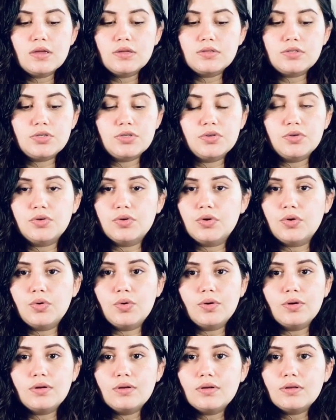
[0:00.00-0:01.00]

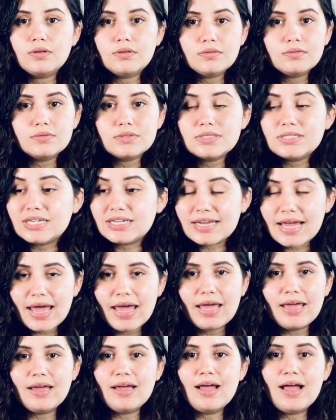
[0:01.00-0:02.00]
to
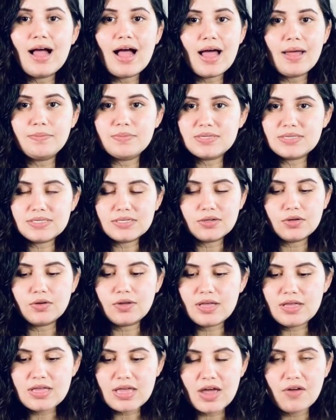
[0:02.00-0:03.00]
today, I'm still
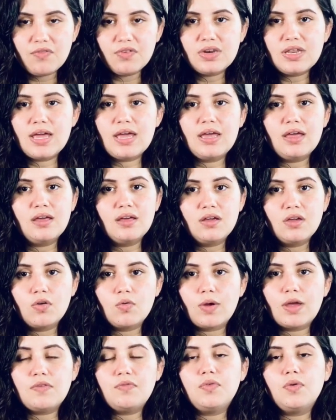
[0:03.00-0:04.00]
every day
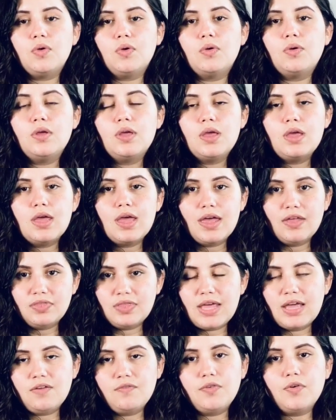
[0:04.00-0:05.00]
grateful and
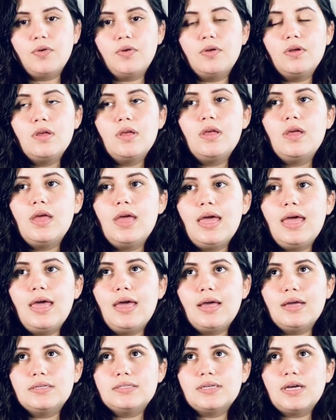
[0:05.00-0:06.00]
thankful.
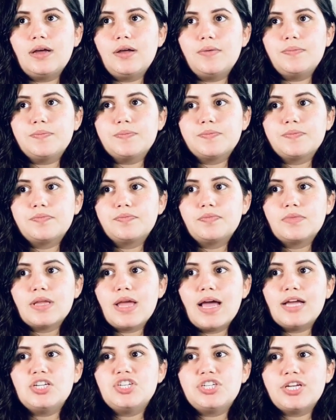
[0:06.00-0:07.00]
And
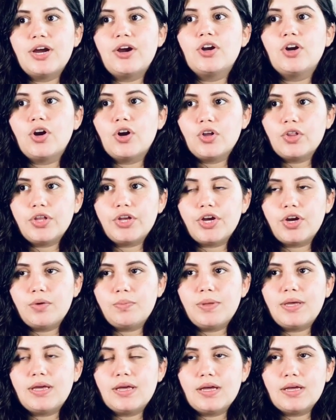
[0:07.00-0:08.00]
I shared earlier
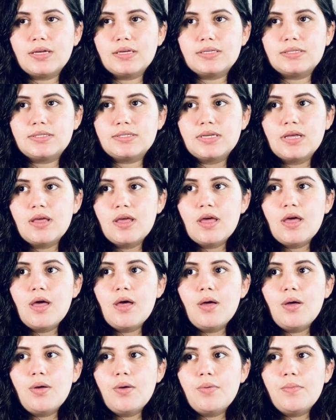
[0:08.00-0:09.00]
because
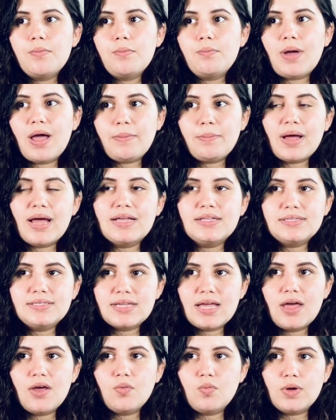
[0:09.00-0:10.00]
my
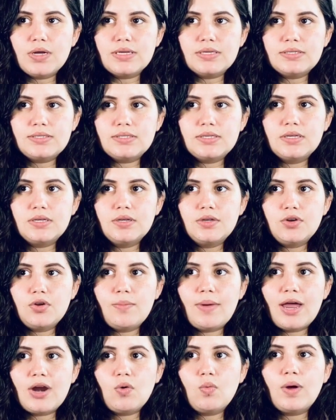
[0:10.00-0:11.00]
mindset was, no
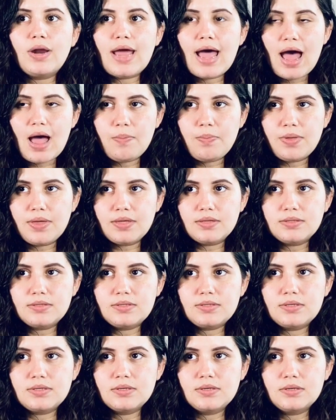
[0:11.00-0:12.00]
matter what
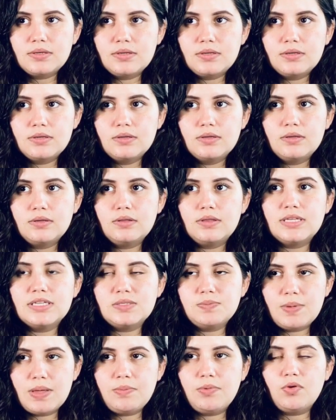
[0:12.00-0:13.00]
happens, this
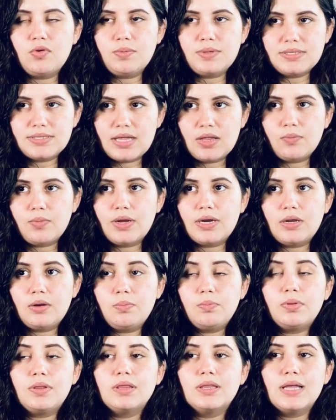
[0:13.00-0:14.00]
baby will be celebrated.
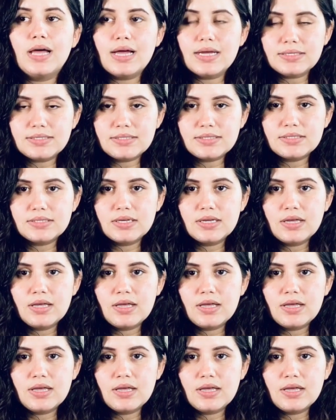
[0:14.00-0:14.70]
Plus,